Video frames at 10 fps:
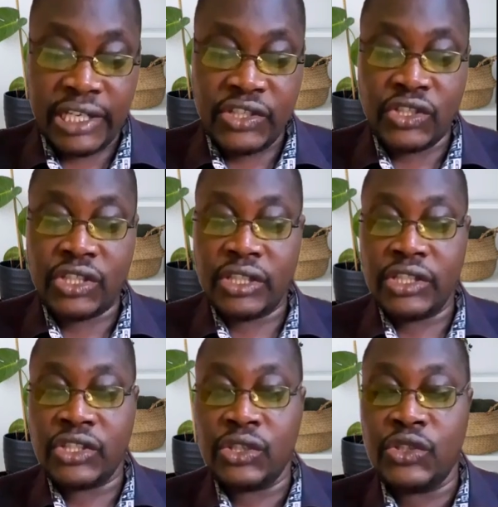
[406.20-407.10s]

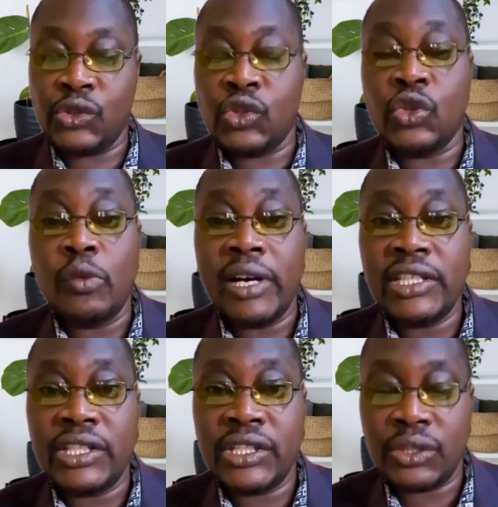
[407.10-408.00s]
breast
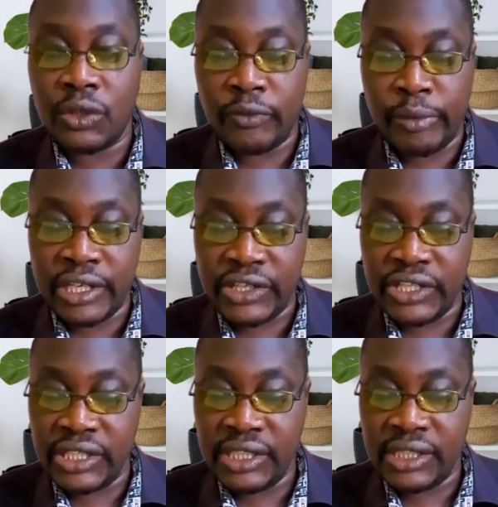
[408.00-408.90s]
tumors or breast
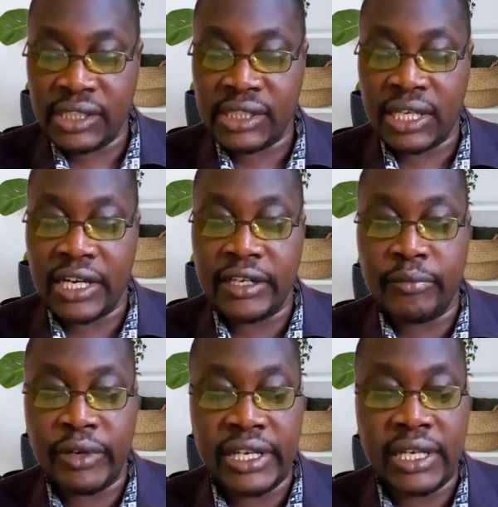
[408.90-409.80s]
disease
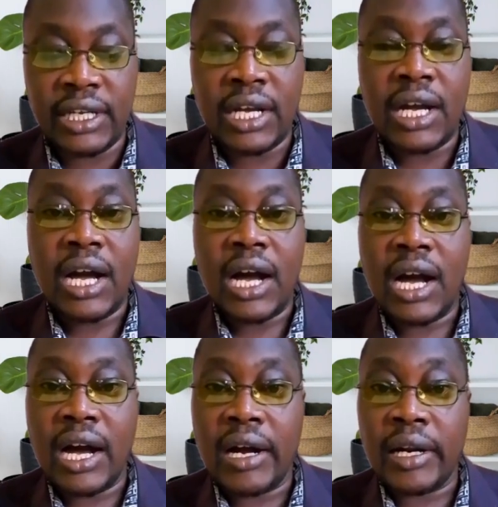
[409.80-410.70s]
can bring
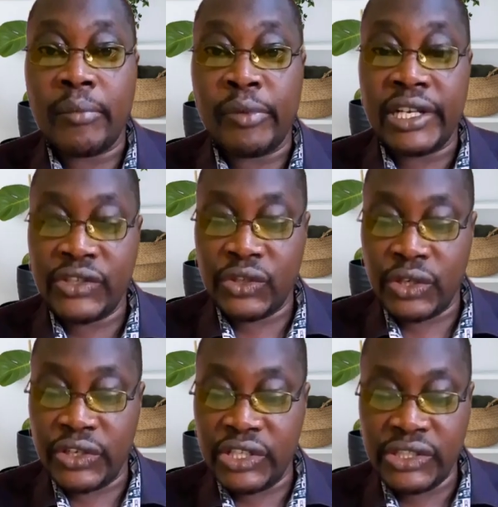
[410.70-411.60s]
breast
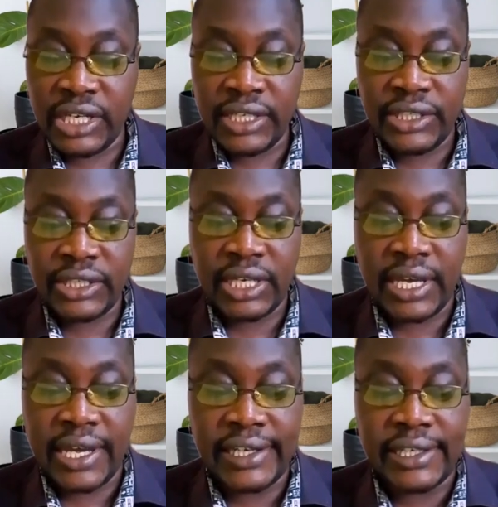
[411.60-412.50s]
discharge,
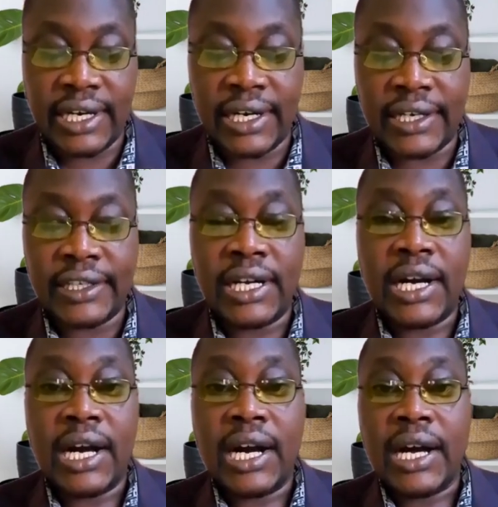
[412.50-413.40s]
and
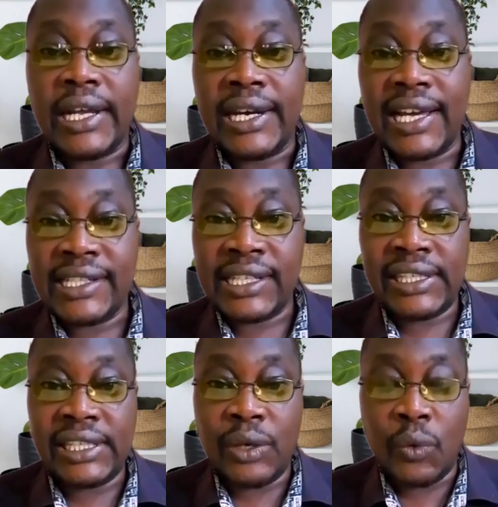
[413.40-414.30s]

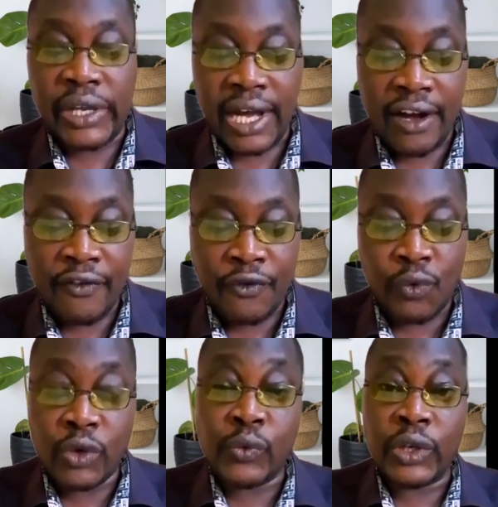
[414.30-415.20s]
lastly, we
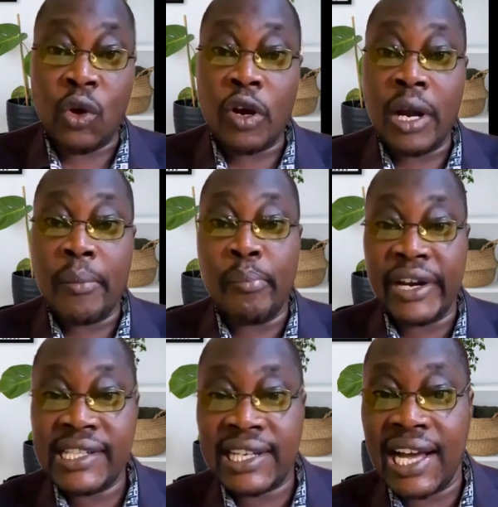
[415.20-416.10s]
have what we call
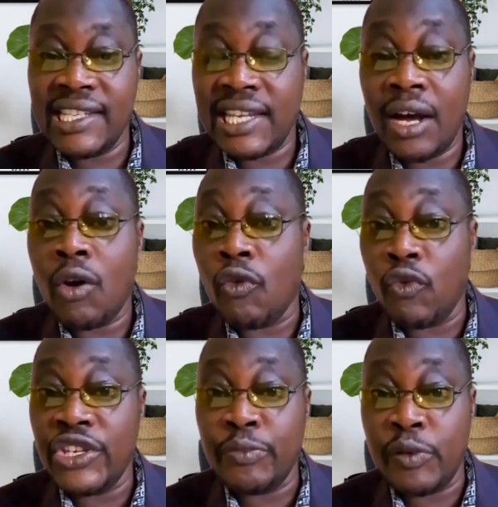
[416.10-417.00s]
breast cancer,
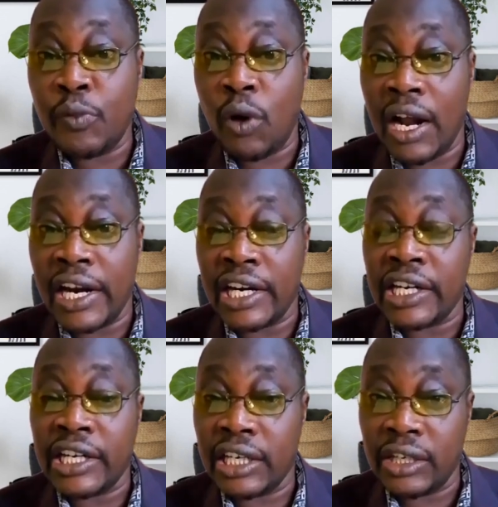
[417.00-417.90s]
of which people are
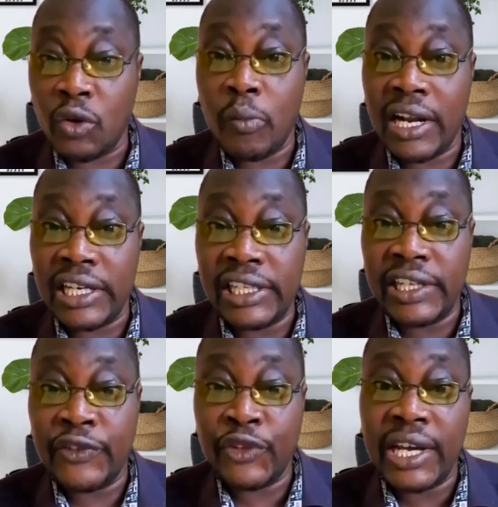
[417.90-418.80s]

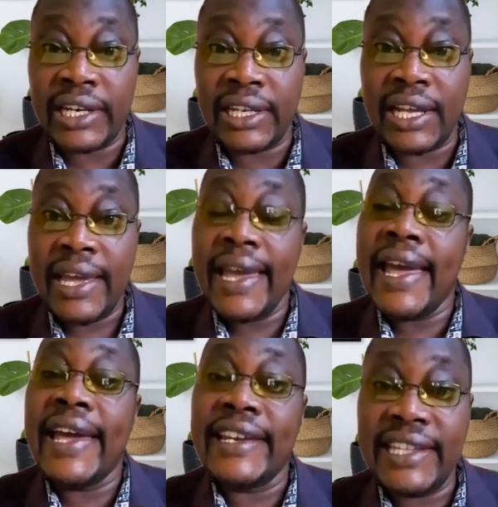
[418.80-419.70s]
normally fearing,
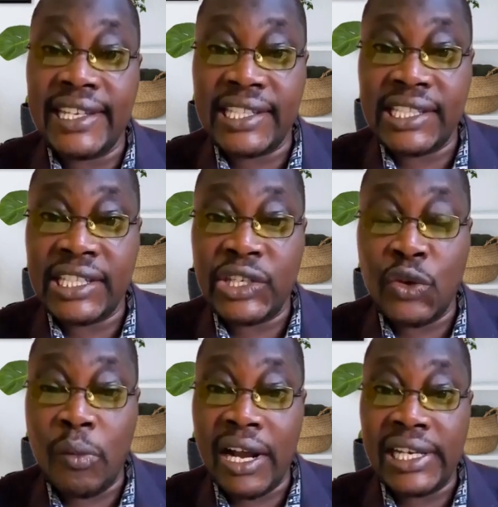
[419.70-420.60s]
and this
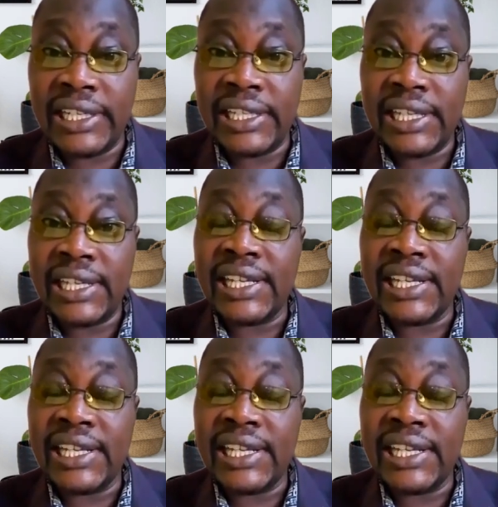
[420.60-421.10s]
normally